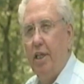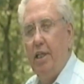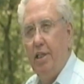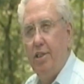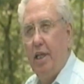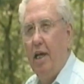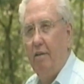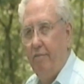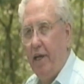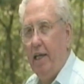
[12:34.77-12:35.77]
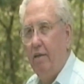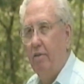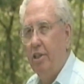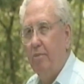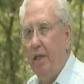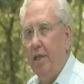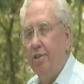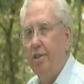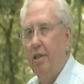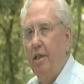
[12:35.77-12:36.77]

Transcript: that his style of fighting was the best